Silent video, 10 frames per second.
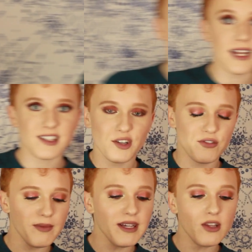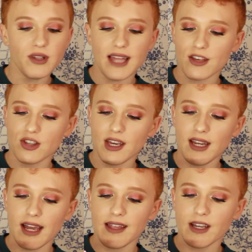Alright, so for my lower lash line,
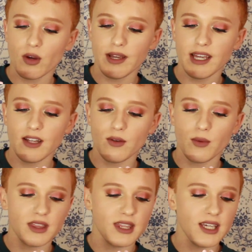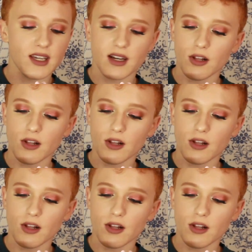I like going in with the